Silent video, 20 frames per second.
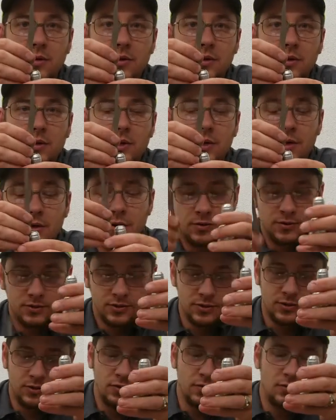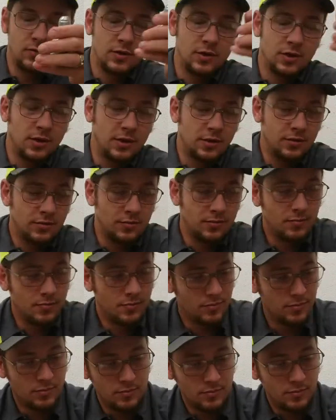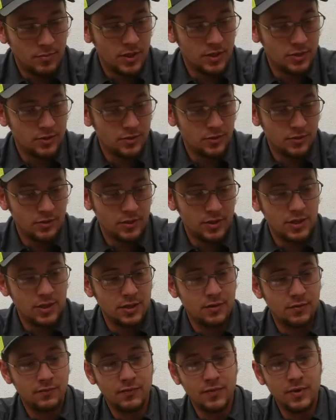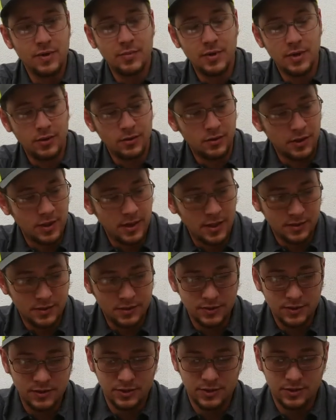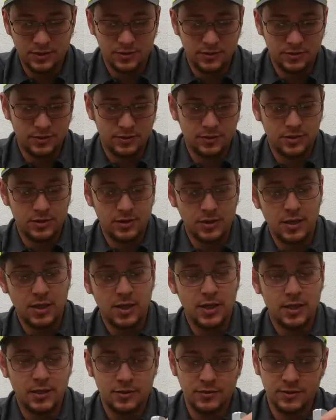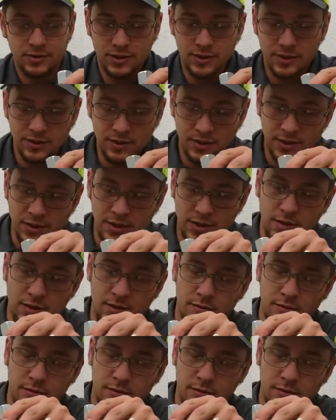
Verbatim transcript: You can also measure the female ends using the